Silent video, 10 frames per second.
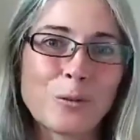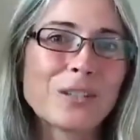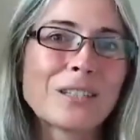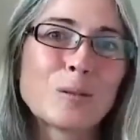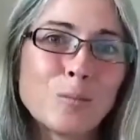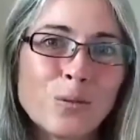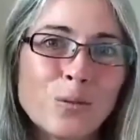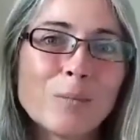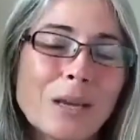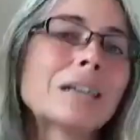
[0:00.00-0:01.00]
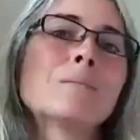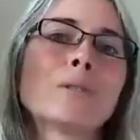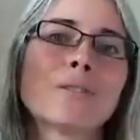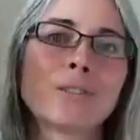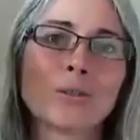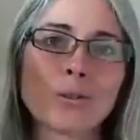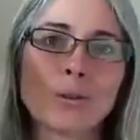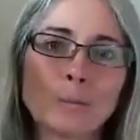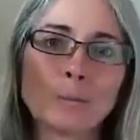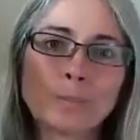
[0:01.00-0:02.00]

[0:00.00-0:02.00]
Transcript: This is moving beyond birth control.